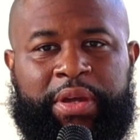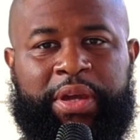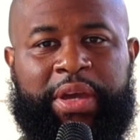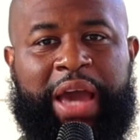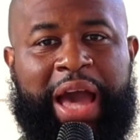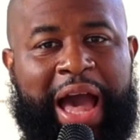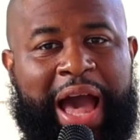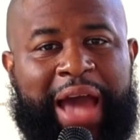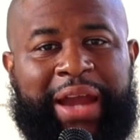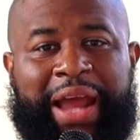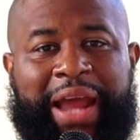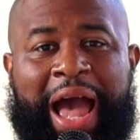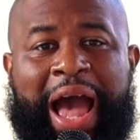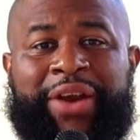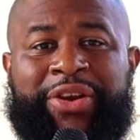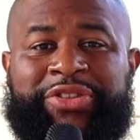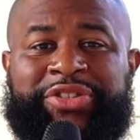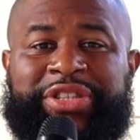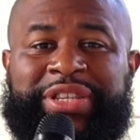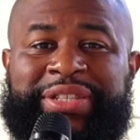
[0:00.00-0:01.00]
God
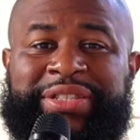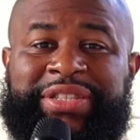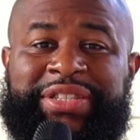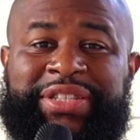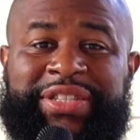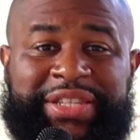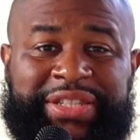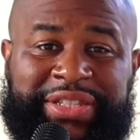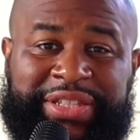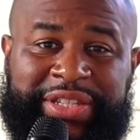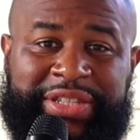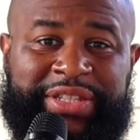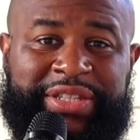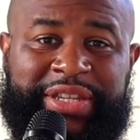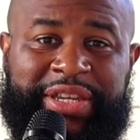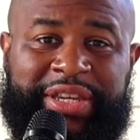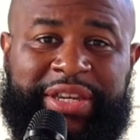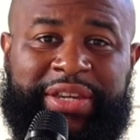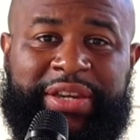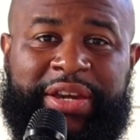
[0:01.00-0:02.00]
honors
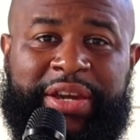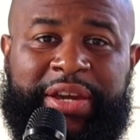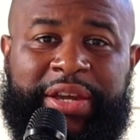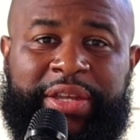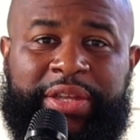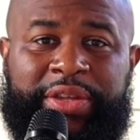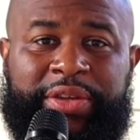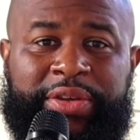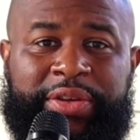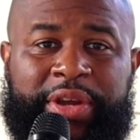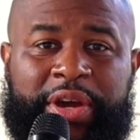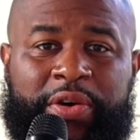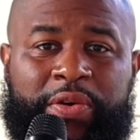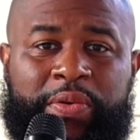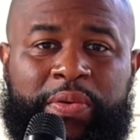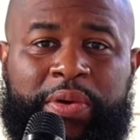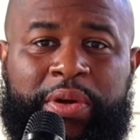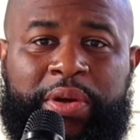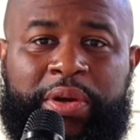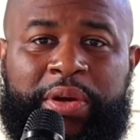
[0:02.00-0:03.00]
consistency, you
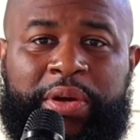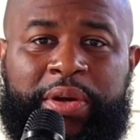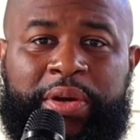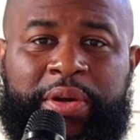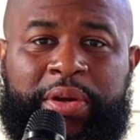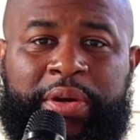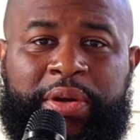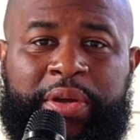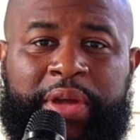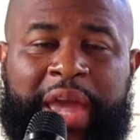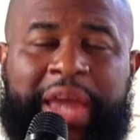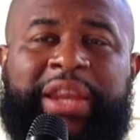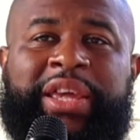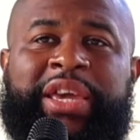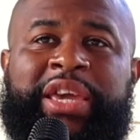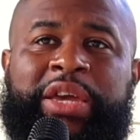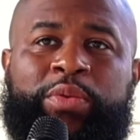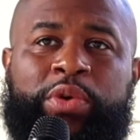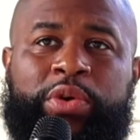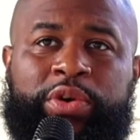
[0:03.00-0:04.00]
know, and
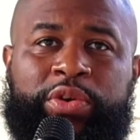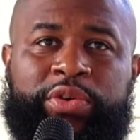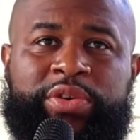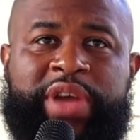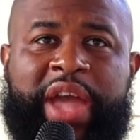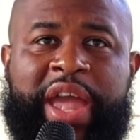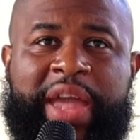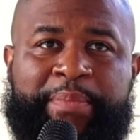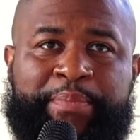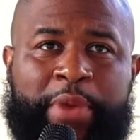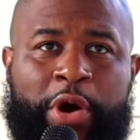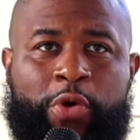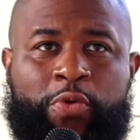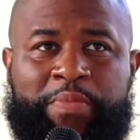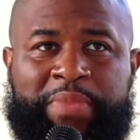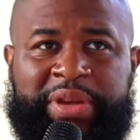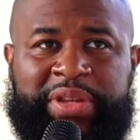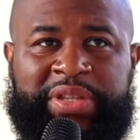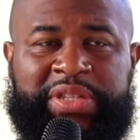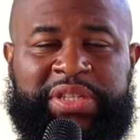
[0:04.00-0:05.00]
he will create
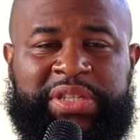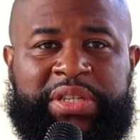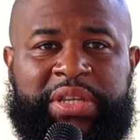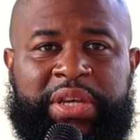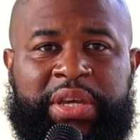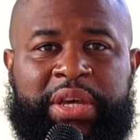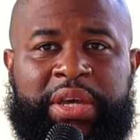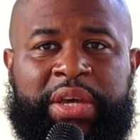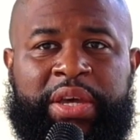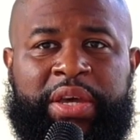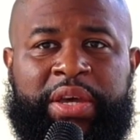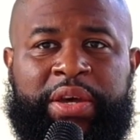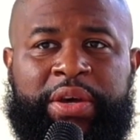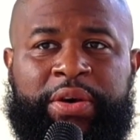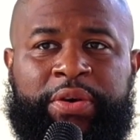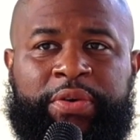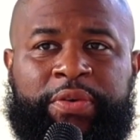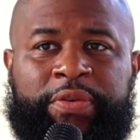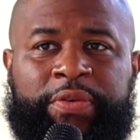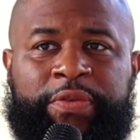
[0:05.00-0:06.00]
moments
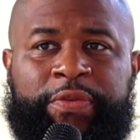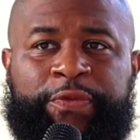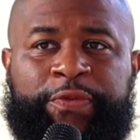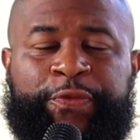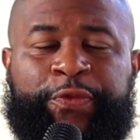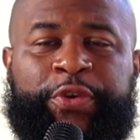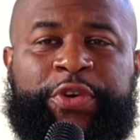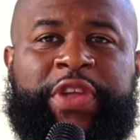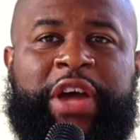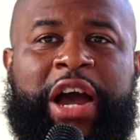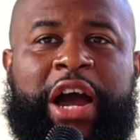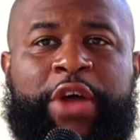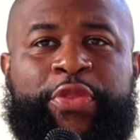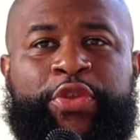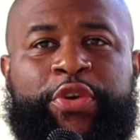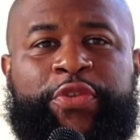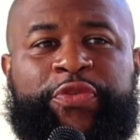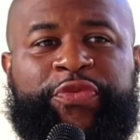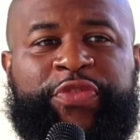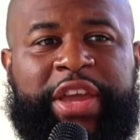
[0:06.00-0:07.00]
for the
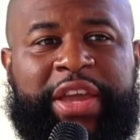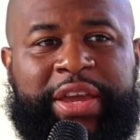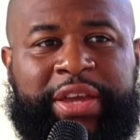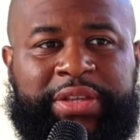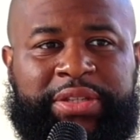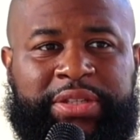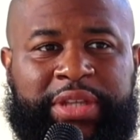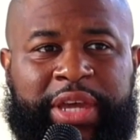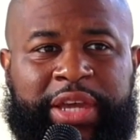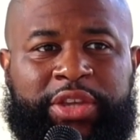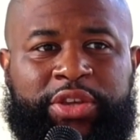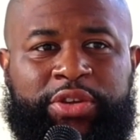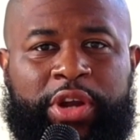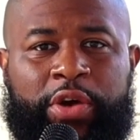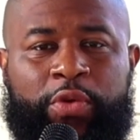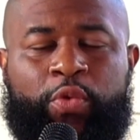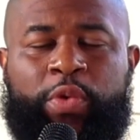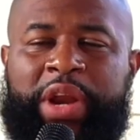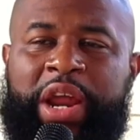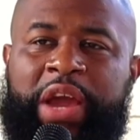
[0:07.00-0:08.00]
other things. Like, you
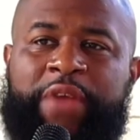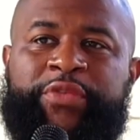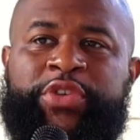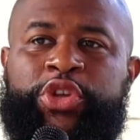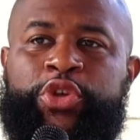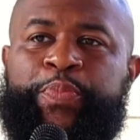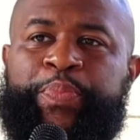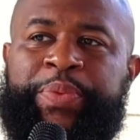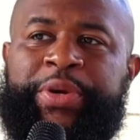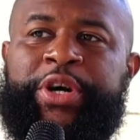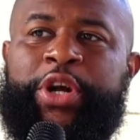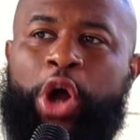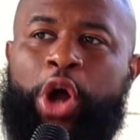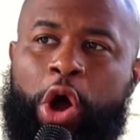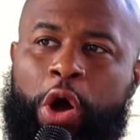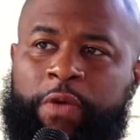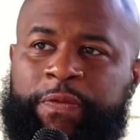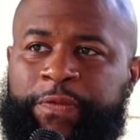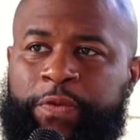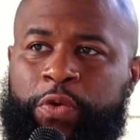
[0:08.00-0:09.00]
know, whatever you put
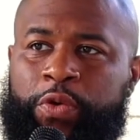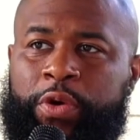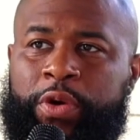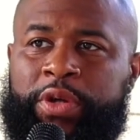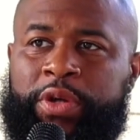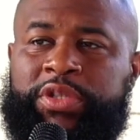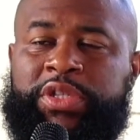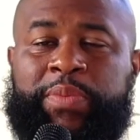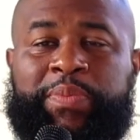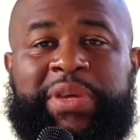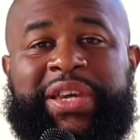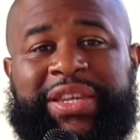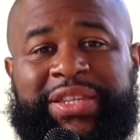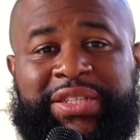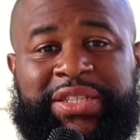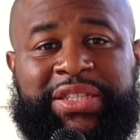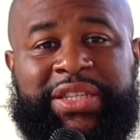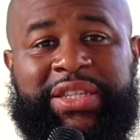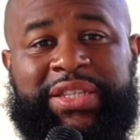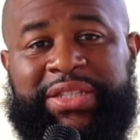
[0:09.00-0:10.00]
off for to be
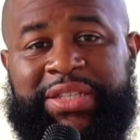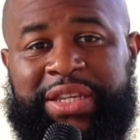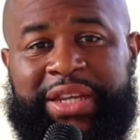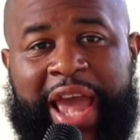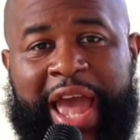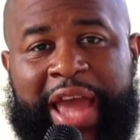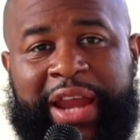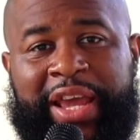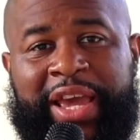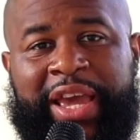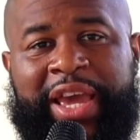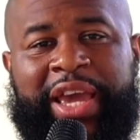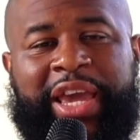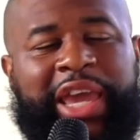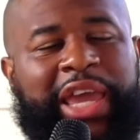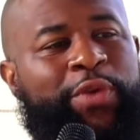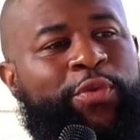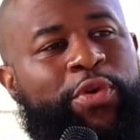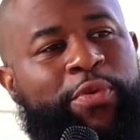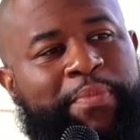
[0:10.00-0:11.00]
consistent at,
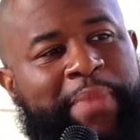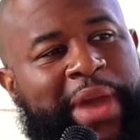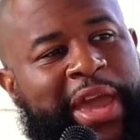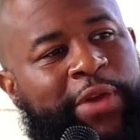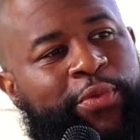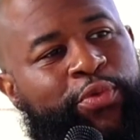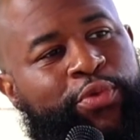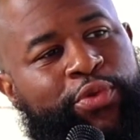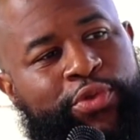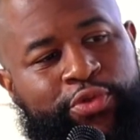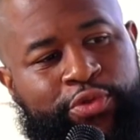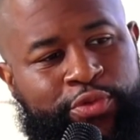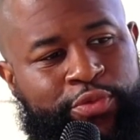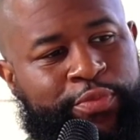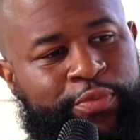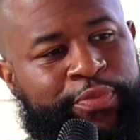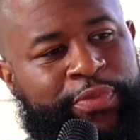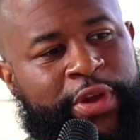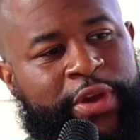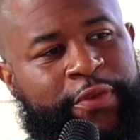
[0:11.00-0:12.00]
he will make
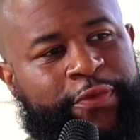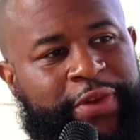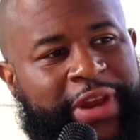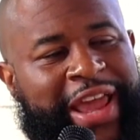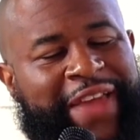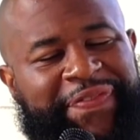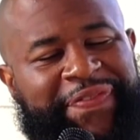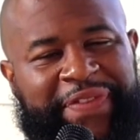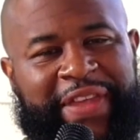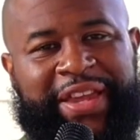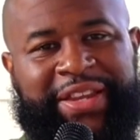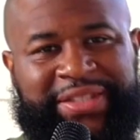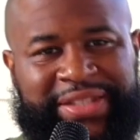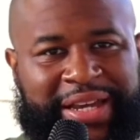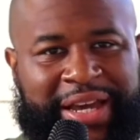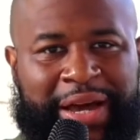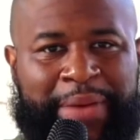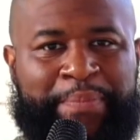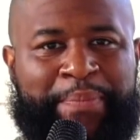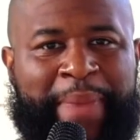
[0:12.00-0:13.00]
room for that thing to
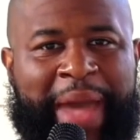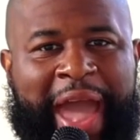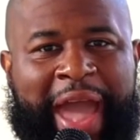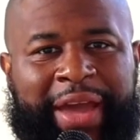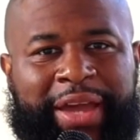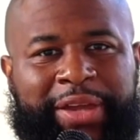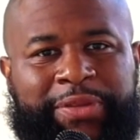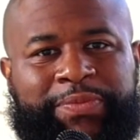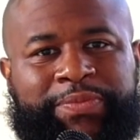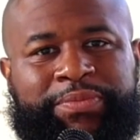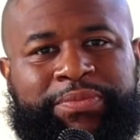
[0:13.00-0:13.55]
come back.